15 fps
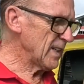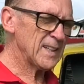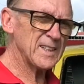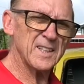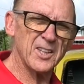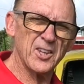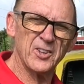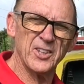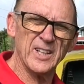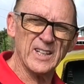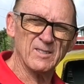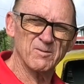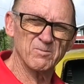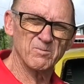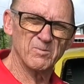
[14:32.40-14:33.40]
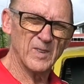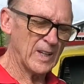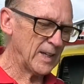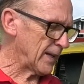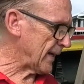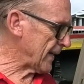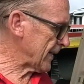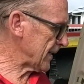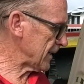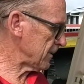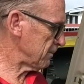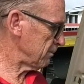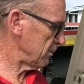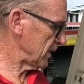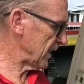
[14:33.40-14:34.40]
another thing,
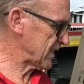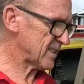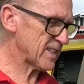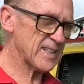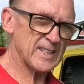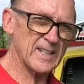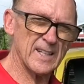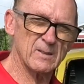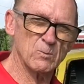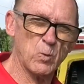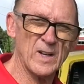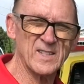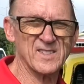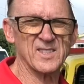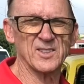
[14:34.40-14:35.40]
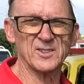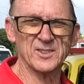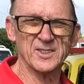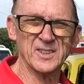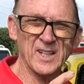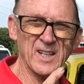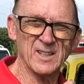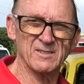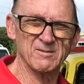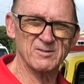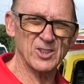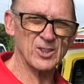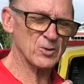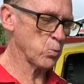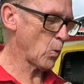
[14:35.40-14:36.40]
let's say I had one cylinder down,
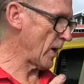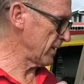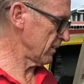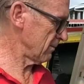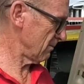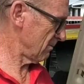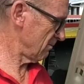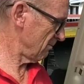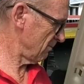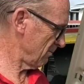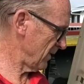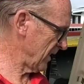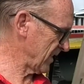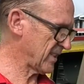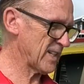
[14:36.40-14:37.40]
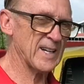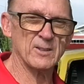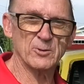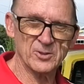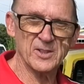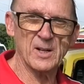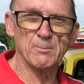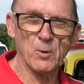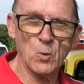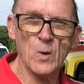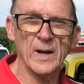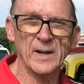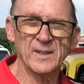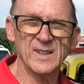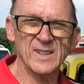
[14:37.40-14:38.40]
just one. Let's say it was number
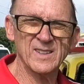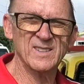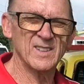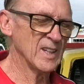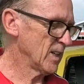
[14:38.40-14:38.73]
one, yeah?